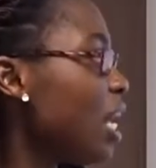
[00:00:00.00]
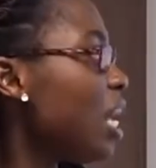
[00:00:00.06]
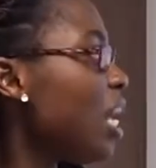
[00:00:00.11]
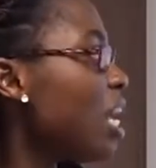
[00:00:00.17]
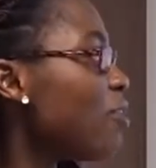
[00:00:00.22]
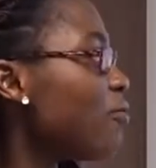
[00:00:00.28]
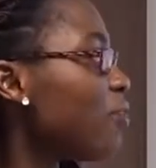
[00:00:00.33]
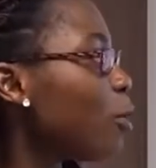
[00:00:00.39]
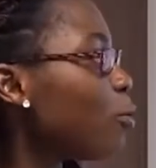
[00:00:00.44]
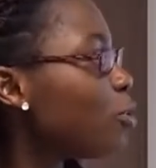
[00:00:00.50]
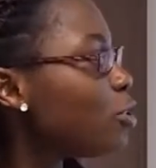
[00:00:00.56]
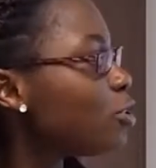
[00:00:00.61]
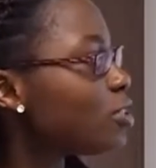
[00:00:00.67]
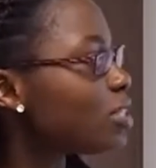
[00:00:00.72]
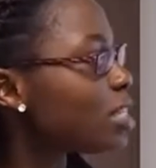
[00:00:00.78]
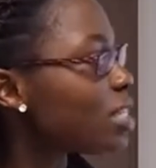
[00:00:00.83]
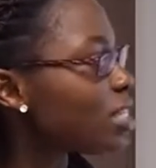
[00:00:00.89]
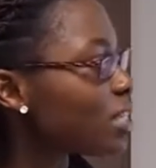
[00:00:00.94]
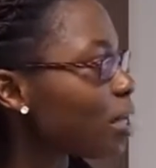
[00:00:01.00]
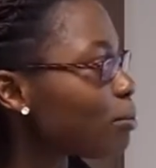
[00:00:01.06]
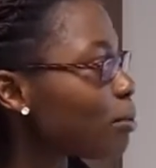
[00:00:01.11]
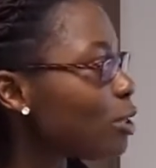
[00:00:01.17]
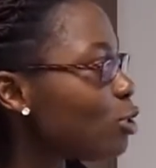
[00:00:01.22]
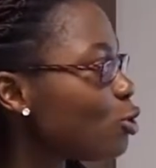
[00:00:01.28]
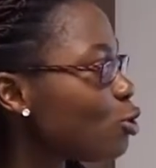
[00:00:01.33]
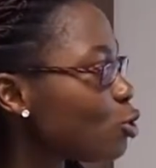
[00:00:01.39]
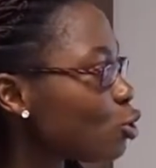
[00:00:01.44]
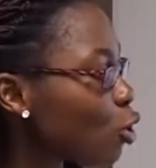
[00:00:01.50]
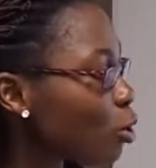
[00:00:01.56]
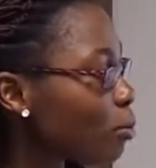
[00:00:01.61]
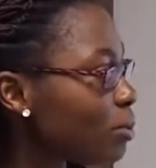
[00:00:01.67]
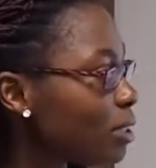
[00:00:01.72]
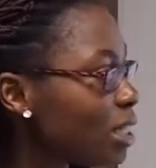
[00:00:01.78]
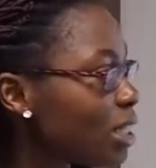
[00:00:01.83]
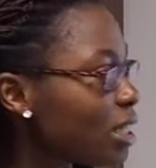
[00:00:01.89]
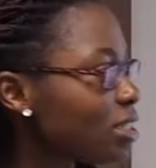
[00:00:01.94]
If I want to say something to
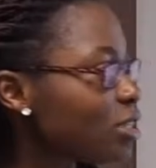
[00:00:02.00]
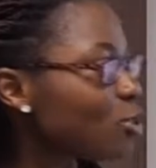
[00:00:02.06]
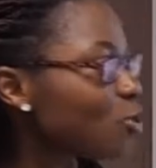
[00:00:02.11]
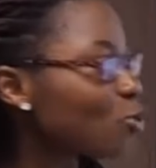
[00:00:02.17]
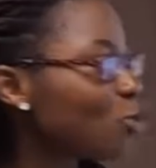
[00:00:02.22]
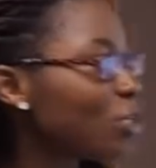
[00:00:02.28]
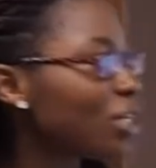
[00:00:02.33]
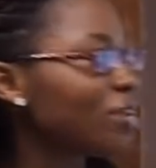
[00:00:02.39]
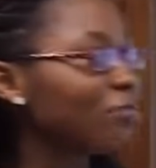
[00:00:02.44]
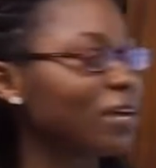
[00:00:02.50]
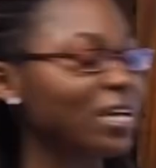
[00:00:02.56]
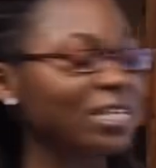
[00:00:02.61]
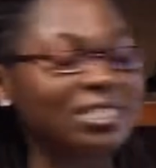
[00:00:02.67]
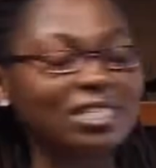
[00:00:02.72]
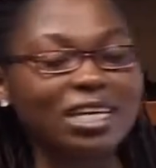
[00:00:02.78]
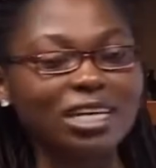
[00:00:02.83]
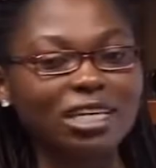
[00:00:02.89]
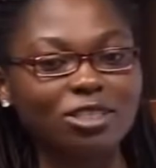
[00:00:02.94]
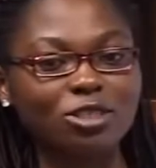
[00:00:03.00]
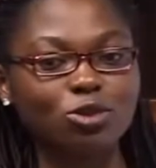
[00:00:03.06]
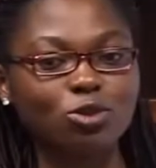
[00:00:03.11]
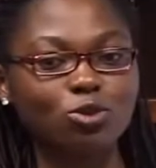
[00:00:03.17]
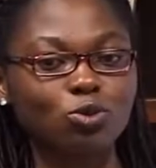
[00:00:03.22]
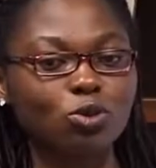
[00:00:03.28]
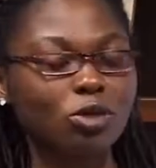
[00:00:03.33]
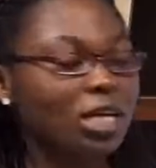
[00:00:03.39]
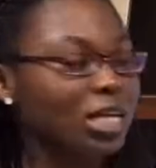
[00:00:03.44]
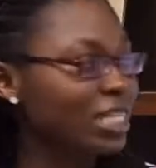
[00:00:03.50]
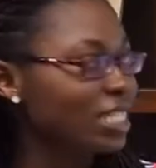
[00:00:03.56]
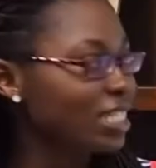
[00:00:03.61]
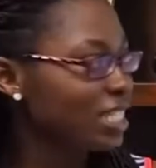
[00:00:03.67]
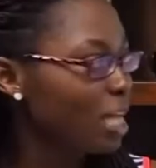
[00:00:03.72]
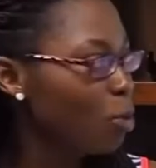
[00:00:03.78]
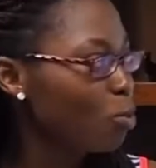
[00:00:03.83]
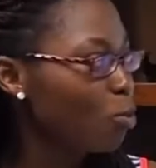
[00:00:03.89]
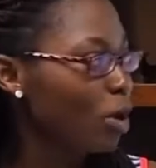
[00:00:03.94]
Toby, it is good if I say it to
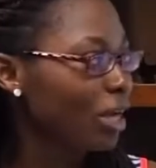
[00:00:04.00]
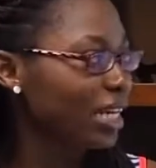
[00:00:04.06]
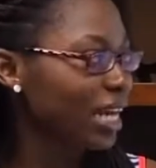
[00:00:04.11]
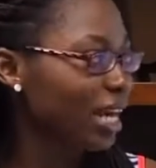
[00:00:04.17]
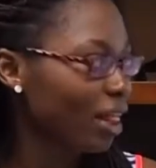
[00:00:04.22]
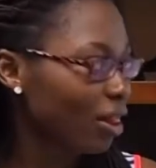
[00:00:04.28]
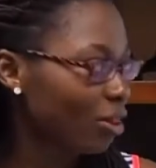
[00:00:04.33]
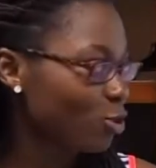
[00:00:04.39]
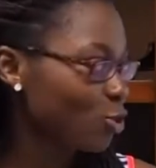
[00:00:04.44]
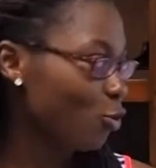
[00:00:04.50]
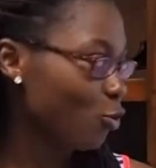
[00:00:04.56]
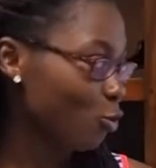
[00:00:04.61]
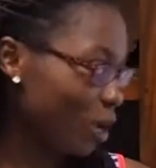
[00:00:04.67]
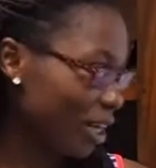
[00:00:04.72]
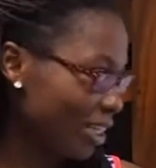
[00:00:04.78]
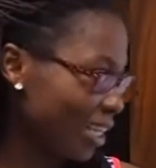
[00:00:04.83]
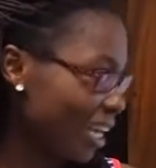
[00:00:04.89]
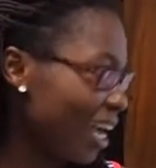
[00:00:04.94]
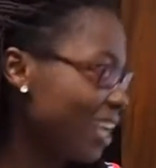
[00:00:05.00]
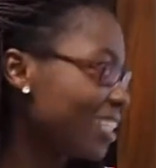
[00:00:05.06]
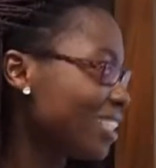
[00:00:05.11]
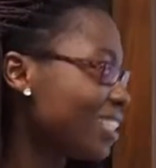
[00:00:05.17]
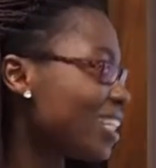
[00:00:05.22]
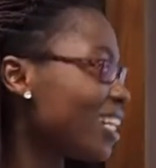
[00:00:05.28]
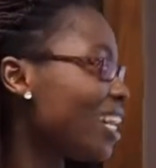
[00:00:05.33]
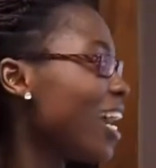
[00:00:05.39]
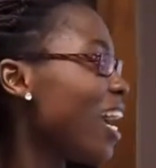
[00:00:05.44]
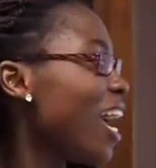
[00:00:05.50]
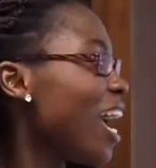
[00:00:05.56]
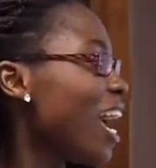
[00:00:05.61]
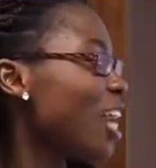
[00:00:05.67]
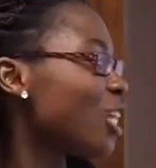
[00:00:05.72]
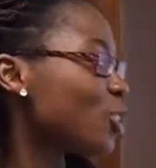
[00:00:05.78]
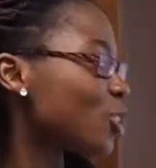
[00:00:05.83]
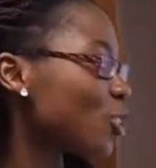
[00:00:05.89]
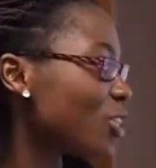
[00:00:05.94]
someone else of one kind.
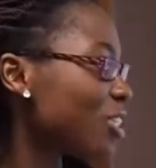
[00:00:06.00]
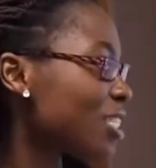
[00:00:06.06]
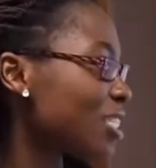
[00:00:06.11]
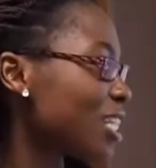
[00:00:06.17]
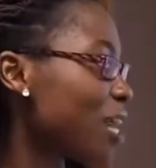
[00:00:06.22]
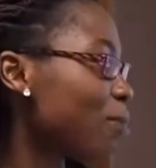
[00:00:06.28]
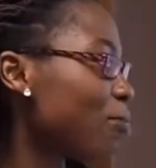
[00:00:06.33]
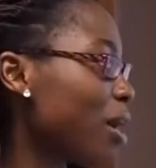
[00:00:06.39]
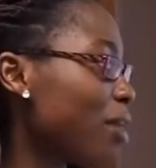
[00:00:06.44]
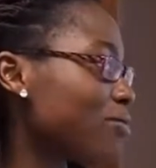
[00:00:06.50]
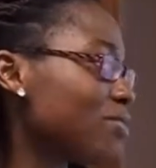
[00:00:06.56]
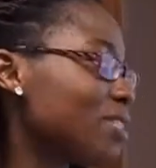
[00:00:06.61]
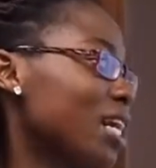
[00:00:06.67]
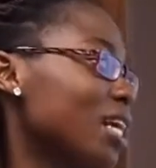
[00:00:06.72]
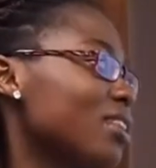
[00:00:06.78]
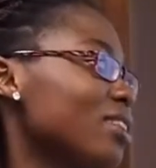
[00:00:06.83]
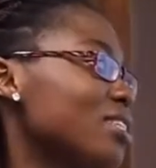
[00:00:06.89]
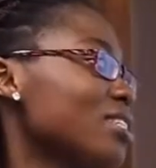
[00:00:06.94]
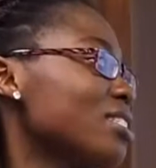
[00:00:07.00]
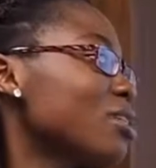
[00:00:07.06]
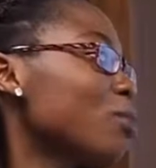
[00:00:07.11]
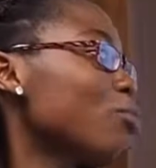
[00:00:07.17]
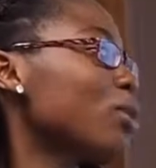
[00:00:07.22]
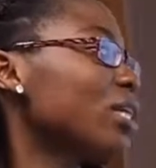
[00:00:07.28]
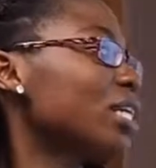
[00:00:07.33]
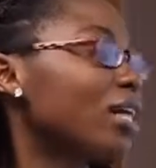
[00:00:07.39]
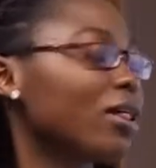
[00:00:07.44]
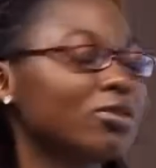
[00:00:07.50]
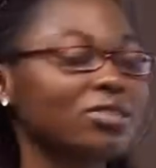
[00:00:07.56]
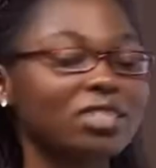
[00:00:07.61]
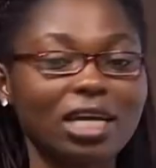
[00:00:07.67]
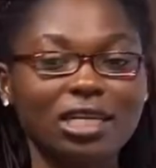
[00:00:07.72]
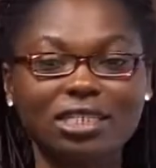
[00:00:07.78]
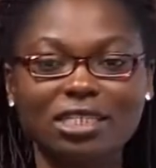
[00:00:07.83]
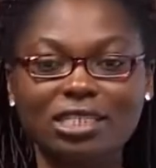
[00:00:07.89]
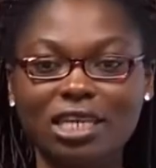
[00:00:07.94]
A short time after, this someone else
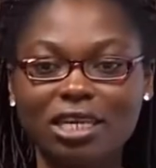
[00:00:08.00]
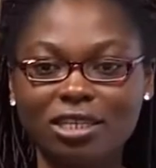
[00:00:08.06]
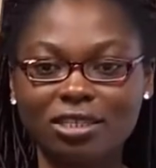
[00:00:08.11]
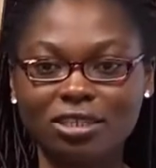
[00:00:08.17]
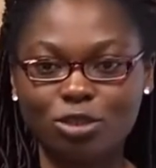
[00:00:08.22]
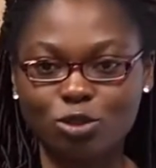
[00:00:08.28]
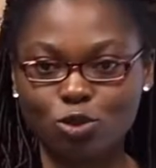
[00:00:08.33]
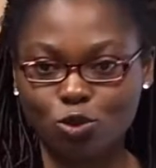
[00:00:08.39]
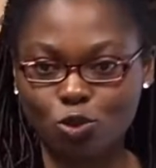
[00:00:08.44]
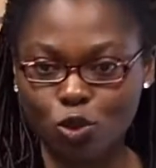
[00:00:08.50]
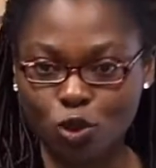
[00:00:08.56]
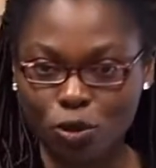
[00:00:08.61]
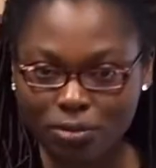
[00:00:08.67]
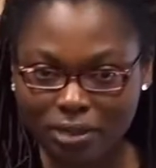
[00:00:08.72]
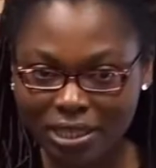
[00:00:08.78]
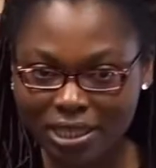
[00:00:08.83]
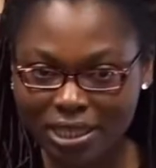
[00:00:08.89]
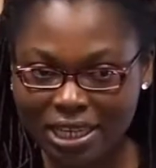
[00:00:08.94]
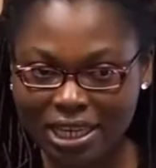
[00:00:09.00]
can say it to Toby.